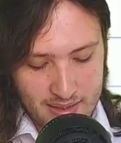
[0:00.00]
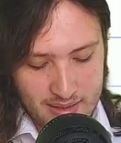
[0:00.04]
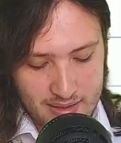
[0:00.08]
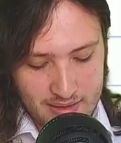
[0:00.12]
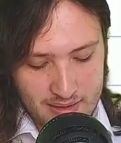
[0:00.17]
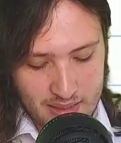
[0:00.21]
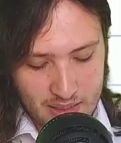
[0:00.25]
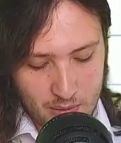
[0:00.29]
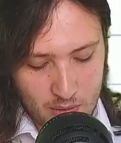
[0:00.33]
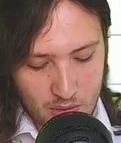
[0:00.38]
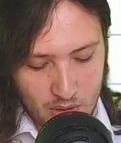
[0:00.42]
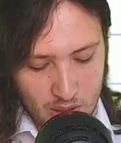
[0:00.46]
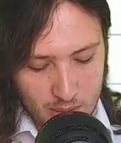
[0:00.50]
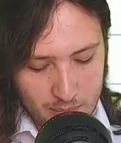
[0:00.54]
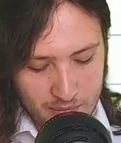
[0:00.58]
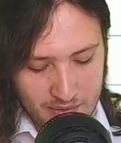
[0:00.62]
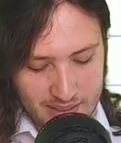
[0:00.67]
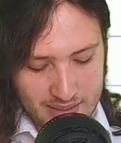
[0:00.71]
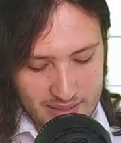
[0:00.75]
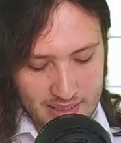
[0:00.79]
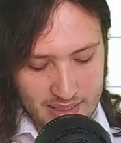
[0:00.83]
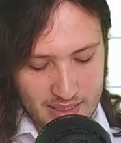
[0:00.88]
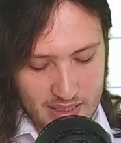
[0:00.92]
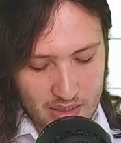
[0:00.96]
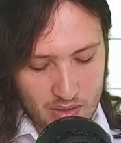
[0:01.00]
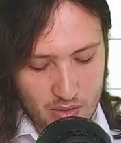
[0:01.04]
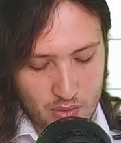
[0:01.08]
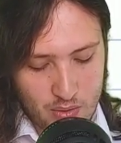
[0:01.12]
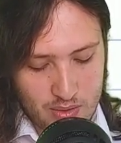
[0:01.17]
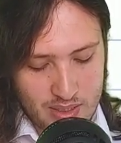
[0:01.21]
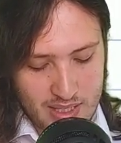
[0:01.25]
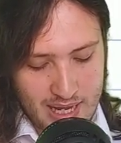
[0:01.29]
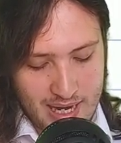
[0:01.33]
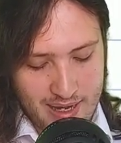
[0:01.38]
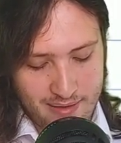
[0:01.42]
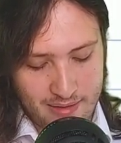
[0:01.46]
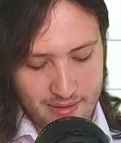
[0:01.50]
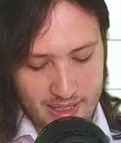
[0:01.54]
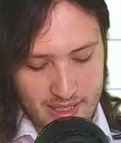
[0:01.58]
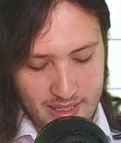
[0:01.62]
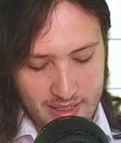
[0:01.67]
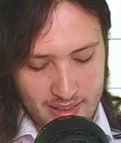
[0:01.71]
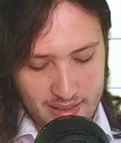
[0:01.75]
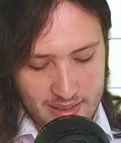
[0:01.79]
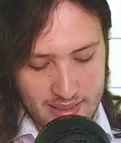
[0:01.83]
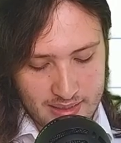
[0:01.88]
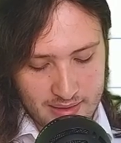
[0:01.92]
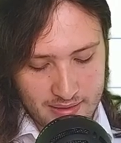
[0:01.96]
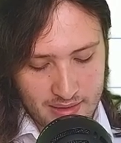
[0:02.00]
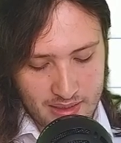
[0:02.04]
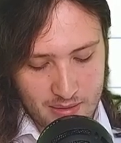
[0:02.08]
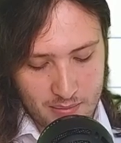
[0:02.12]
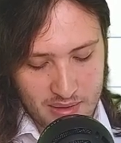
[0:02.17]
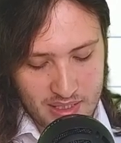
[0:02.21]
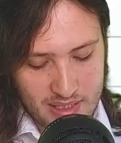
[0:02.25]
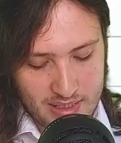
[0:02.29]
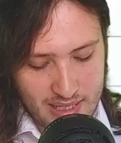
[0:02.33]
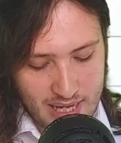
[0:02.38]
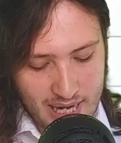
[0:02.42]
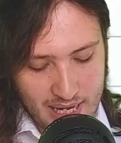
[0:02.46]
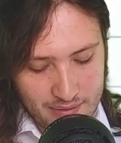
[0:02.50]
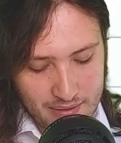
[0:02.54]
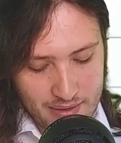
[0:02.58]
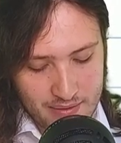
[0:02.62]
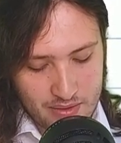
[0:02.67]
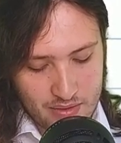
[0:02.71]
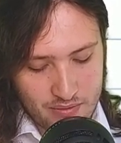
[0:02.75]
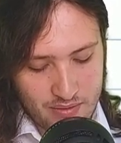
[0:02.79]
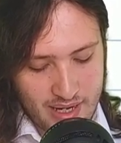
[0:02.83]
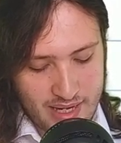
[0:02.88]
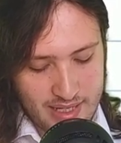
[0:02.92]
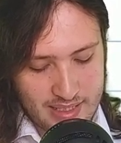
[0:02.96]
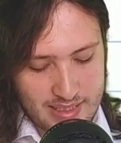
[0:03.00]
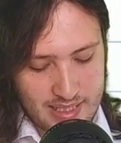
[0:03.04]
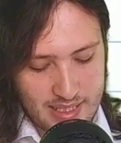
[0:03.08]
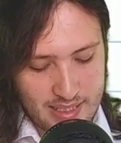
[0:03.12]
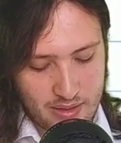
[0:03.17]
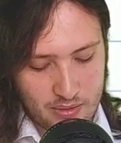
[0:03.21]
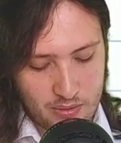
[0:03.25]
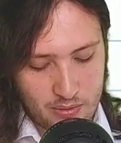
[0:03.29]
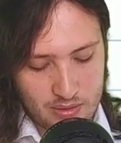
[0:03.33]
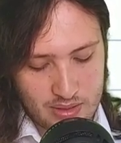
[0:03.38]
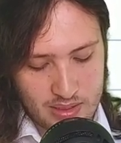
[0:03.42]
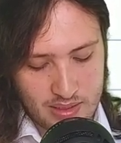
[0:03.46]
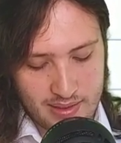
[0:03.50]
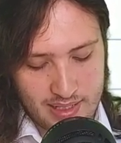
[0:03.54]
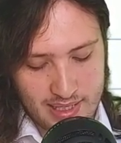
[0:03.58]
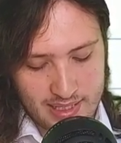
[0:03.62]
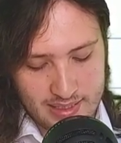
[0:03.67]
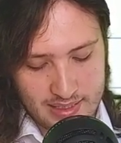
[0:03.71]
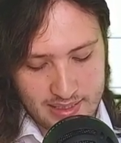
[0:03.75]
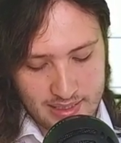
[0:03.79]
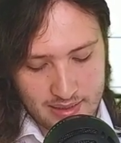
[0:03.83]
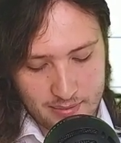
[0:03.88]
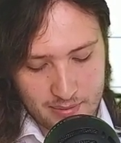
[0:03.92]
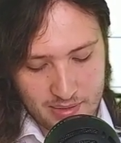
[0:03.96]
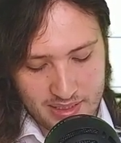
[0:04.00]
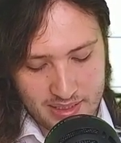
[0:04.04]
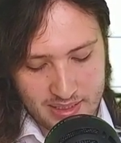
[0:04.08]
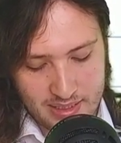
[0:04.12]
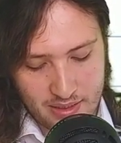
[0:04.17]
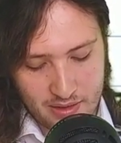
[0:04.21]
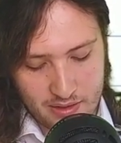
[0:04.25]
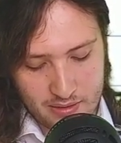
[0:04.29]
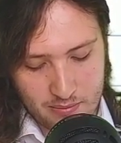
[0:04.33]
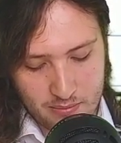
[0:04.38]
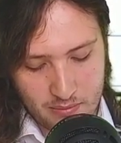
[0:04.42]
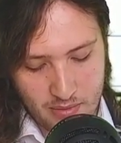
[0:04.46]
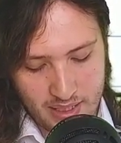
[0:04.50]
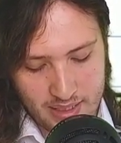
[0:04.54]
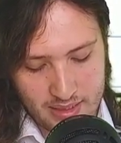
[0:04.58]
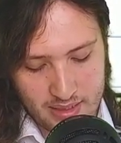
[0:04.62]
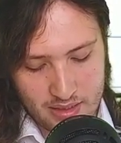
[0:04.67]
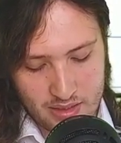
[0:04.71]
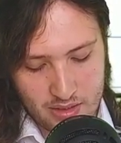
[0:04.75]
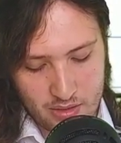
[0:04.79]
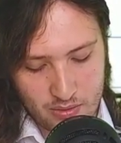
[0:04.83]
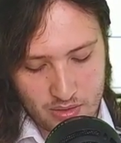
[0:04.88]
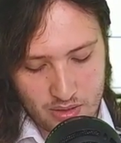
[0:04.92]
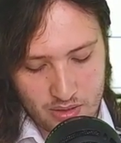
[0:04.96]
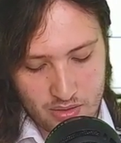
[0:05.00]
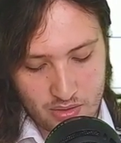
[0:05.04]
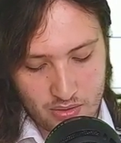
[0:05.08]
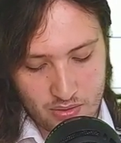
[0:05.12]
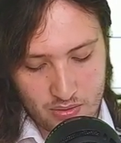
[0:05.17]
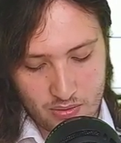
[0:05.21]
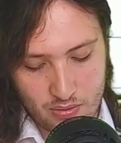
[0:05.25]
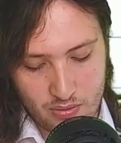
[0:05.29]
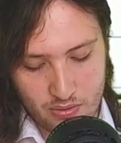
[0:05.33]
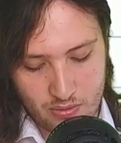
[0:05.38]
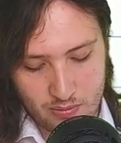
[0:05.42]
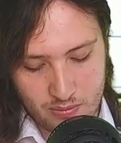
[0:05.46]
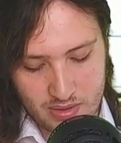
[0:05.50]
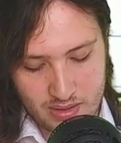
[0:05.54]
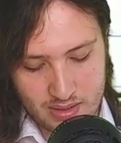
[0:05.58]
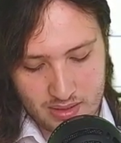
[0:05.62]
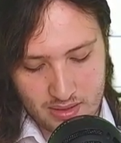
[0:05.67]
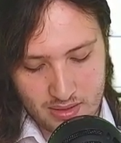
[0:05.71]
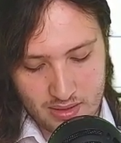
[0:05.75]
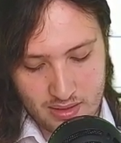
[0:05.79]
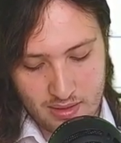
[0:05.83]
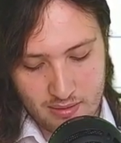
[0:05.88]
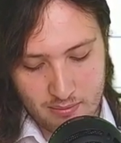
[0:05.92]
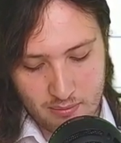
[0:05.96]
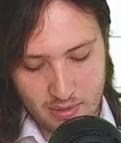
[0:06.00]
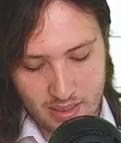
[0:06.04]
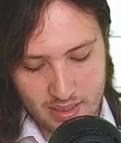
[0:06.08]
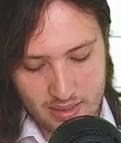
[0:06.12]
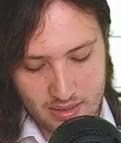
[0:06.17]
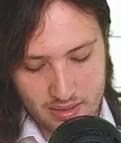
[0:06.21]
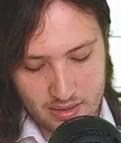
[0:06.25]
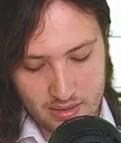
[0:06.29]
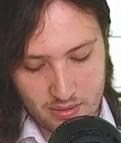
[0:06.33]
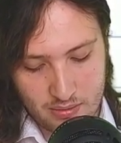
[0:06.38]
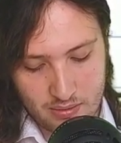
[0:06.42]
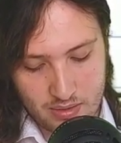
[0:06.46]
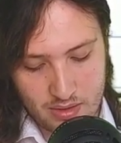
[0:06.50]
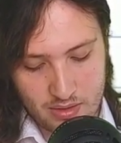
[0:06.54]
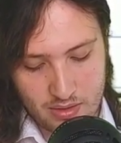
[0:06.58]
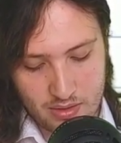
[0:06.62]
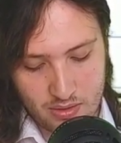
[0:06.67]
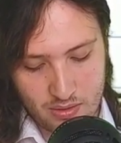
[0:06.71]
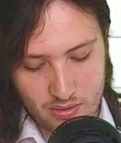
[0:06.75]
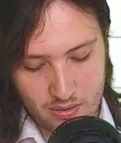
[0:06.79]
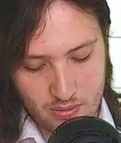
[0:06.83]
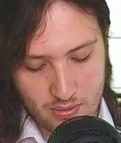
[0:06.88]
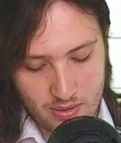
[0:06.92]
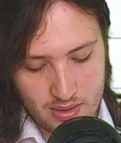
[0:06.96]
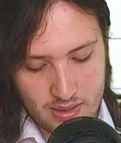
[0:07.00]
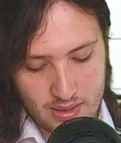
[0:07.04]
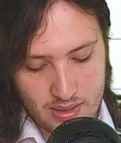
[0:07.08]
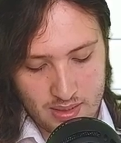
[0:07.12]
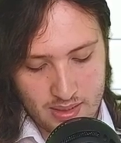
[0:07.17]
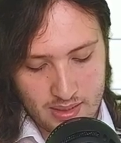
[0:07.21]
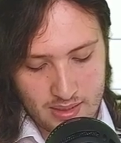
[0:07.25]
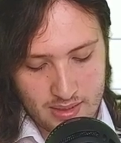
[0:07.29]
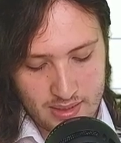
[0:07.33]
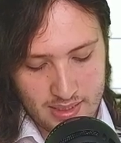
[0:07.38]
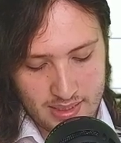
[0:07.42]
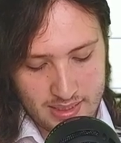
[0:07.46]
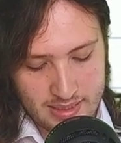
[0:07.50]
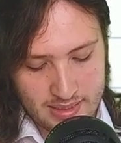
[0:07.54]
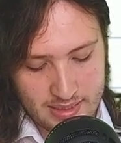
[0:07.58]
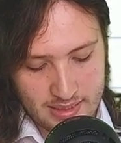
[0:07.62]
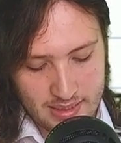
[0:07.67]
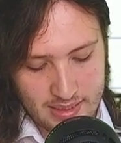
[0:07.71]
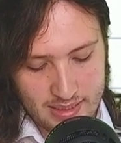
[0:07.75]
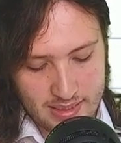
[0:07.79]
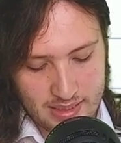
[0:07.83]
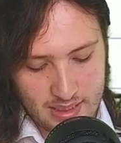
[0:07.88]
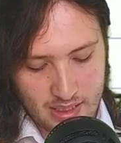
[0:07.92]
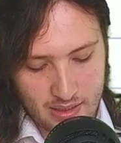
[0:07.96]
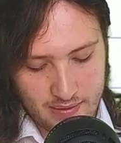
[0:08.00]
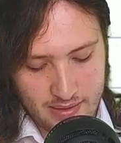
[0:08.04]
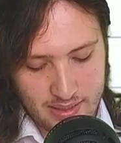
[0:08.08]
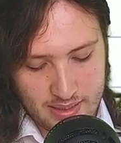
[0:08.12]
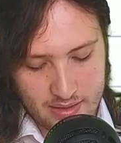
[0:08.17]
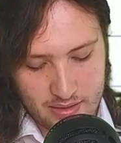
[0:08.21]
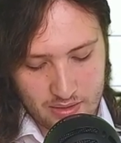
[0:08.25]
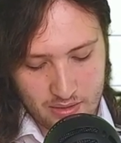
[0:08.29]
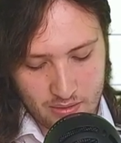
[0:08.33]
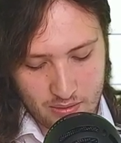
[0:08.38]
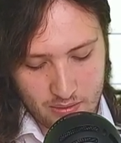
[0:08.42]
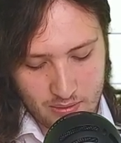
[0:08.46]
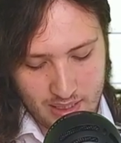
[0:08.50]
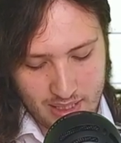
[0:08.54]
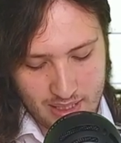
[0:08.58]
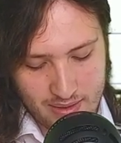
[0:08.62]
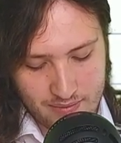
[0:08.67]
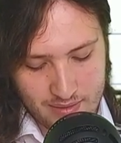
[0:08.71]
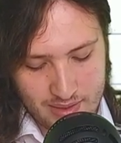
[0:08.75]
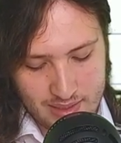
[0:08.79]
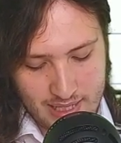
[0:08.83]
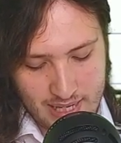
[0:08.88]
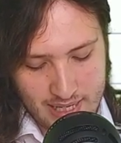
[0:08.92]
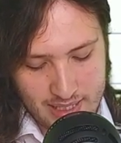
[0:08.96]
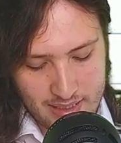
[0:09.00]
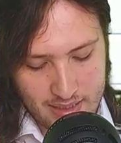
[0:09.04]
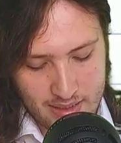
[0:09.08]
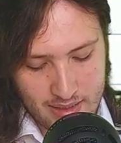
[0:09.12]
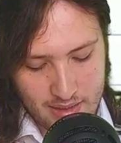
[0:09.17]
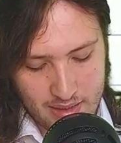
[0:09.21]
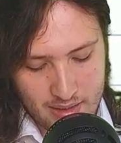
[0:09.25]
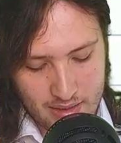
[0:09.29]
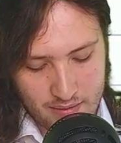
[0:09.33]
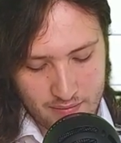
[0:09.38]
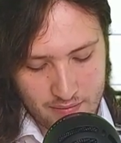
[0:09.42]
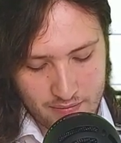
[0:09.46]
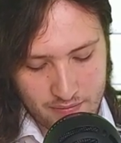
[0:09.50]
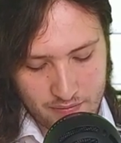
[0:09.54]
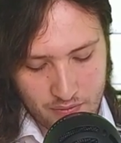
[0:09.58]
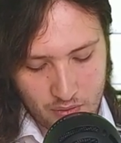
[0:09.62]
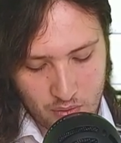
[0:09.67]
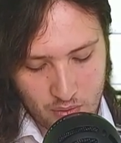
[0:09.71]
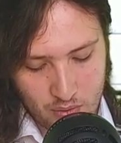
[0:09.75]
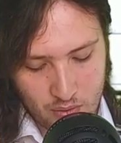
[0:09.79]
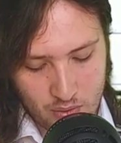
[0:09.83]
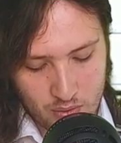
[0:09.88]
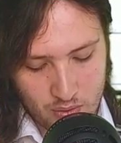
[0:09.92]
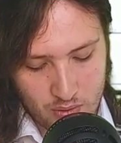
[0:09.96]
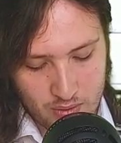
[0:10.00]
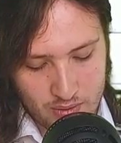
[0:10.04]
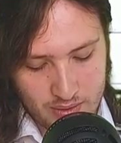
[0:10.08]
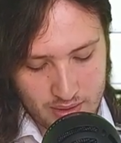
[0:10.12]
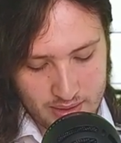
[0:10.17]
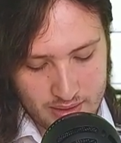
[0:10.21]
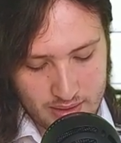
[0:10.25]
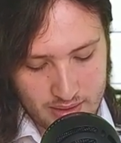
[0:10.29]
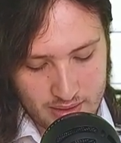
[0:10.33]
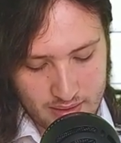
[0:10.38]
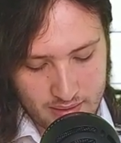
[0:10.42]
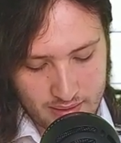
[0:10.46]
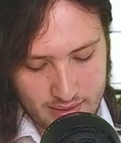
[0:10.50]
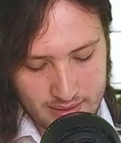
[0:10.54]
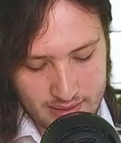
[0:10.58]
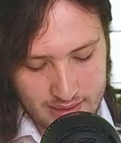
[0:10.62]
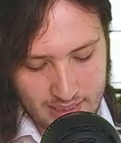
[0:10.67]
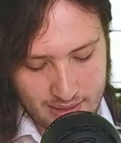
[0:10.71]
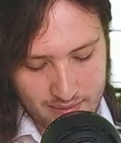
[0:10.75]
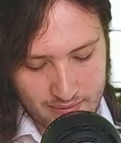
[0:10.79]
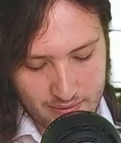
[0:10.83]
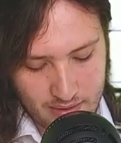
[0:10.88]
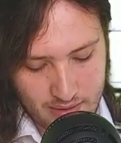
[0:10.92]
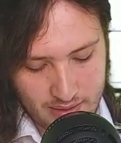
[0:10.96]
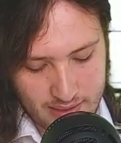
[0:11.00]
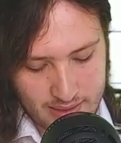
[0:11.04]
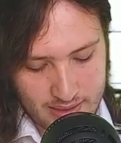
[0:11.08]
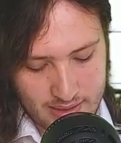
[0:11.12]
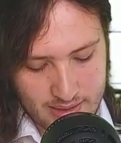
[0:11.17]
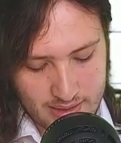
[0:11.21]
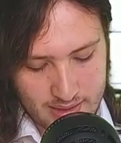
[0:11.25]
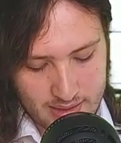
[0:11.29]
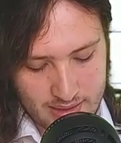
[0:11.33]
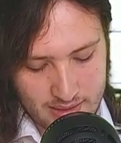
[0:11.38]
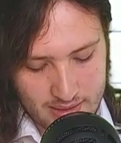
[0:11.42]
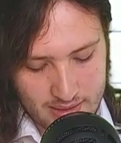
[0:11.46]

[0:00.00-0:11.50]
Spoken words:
So obviously the good area is going to be the area of the rectangle. So let's see, because it goes -2 to 2, -2 to 2, this is going to have length 4, this is going to have height